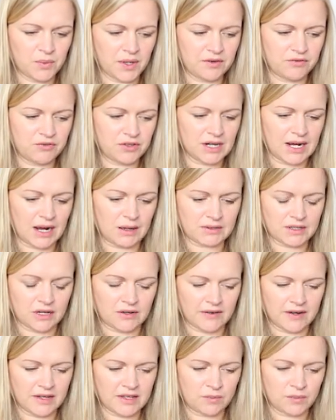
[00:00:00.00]
wait for a
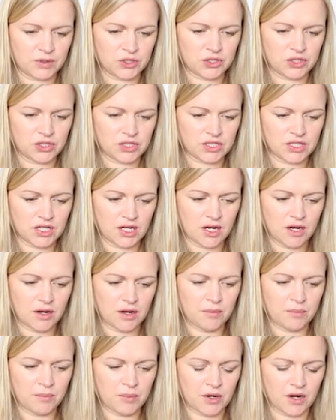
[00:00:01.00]
countdown or anything. We just
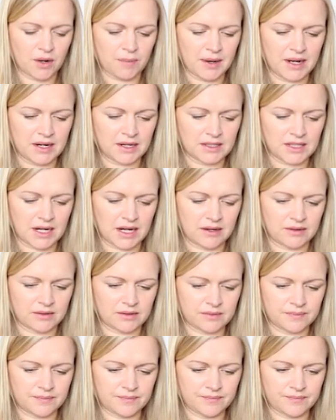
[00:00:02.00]
put our pedal
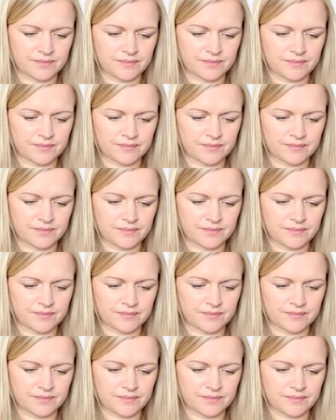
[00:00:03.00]
down.